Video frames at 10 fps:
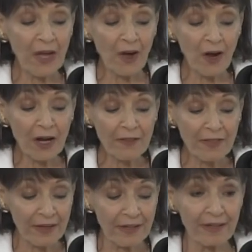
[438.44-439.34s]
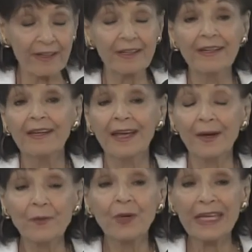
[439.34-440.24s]
are there,
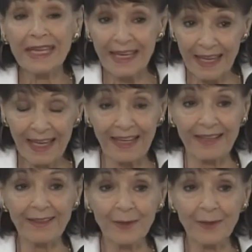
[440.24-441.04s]
and we can